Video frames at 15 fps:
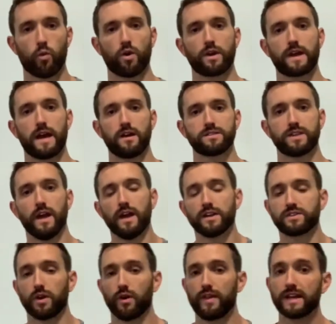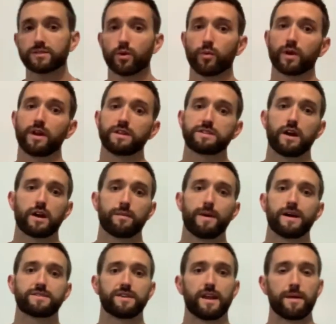workouts? So that's what we're going to talk
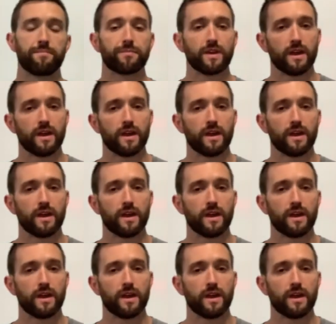about today.